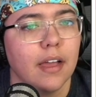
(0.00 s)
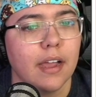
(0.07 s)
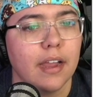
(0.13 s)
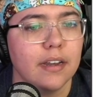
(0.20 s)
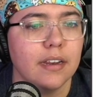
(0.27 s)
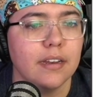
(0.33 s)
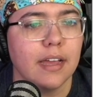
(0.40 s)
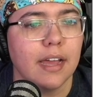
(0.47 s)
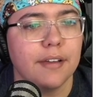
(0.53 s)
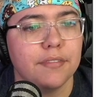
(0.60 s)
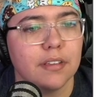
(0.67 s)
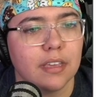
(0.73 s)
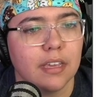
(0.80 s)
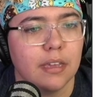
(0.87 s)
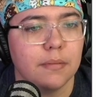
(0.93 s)
I need to have
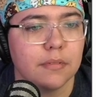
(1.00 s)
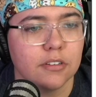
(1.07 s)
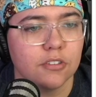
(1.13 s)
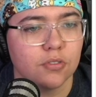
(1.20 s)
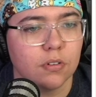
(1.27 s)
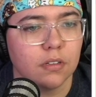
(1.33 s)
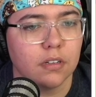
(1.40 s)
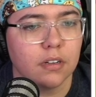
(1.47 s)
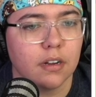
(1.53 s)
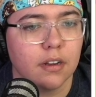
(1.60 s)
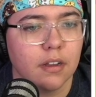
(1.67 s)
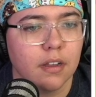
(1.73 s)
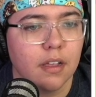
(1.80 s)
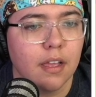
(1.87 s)
the game controller